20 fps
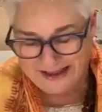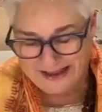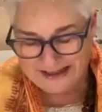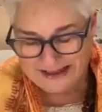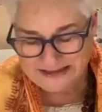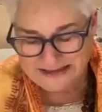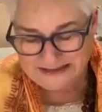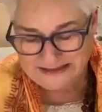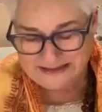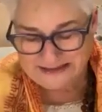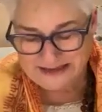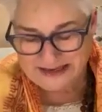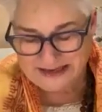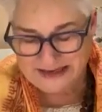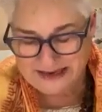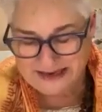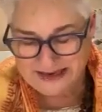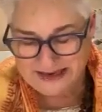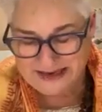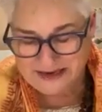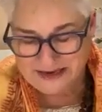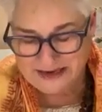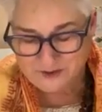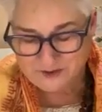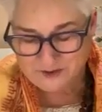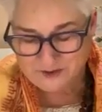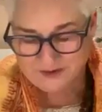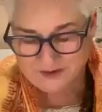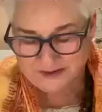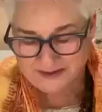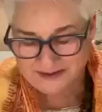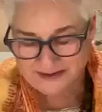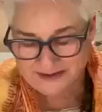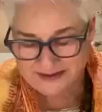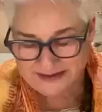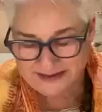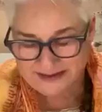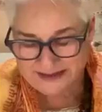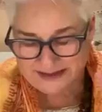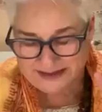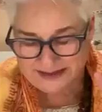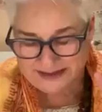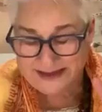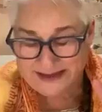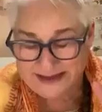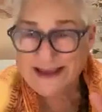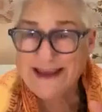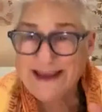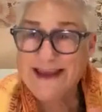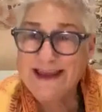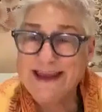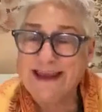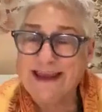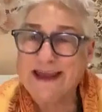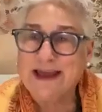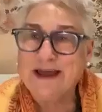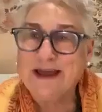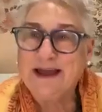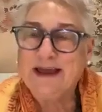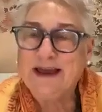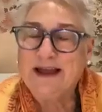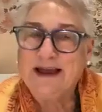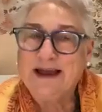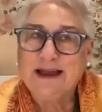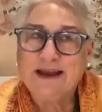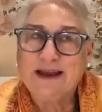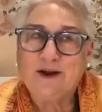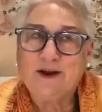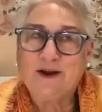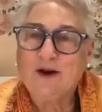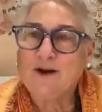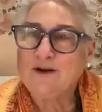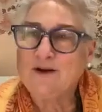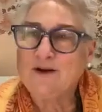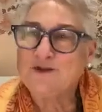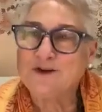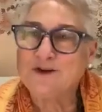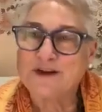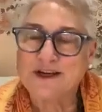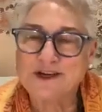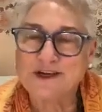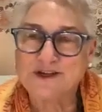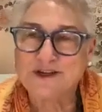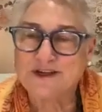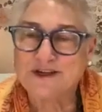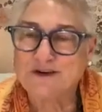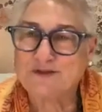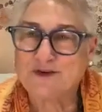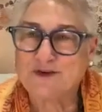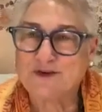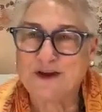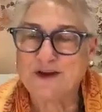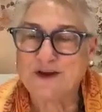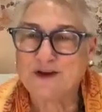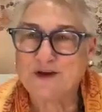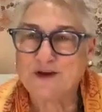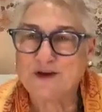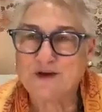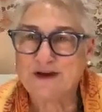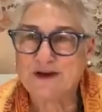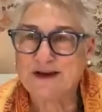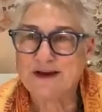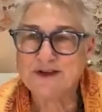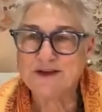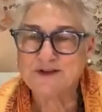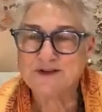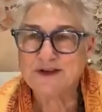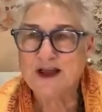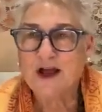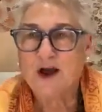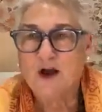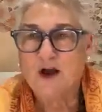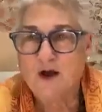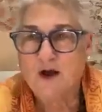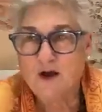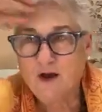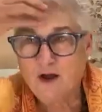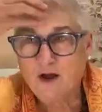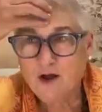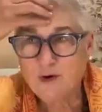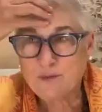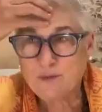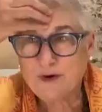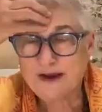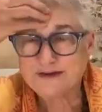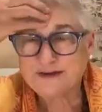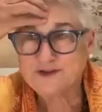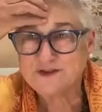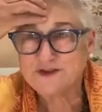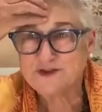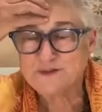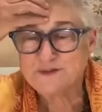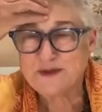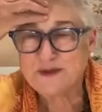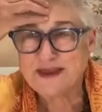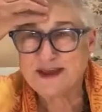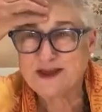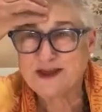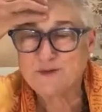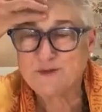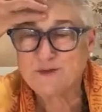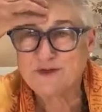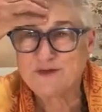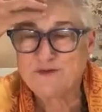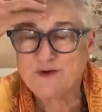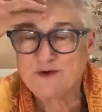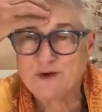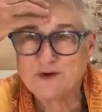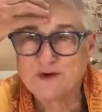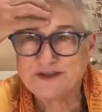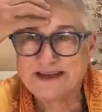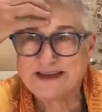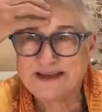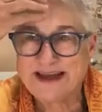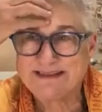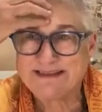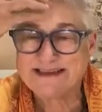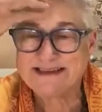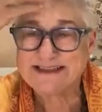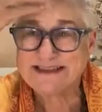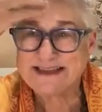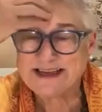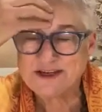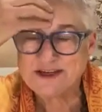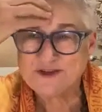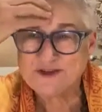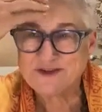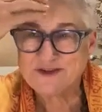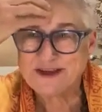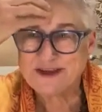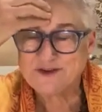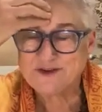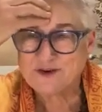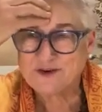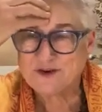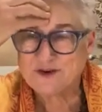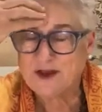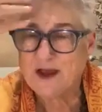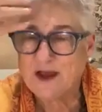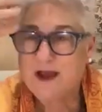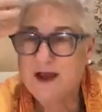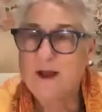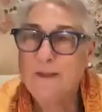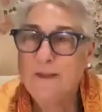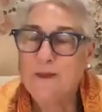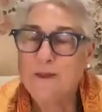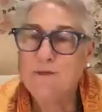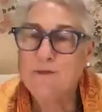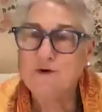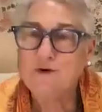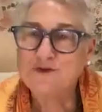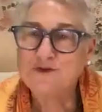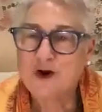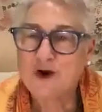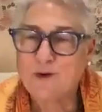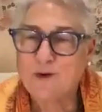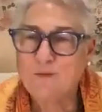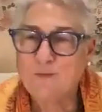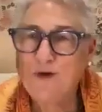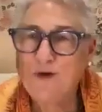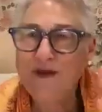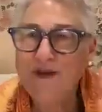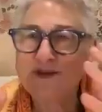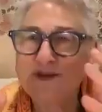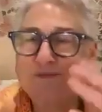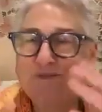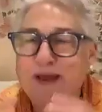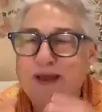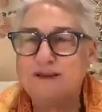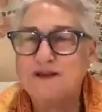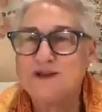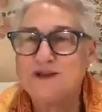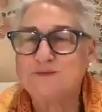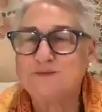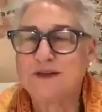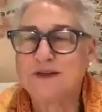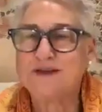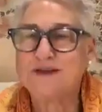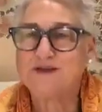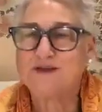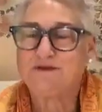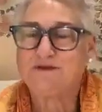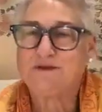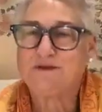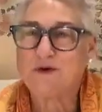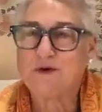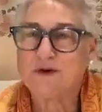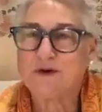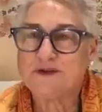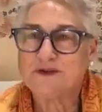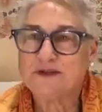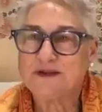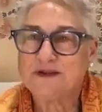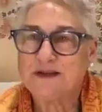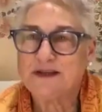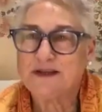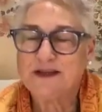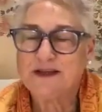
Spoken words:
This is the key in our tradition of Kriya Yoga is all our practices begin with focusing at the sun center, the most harmonious, balanced place to focus.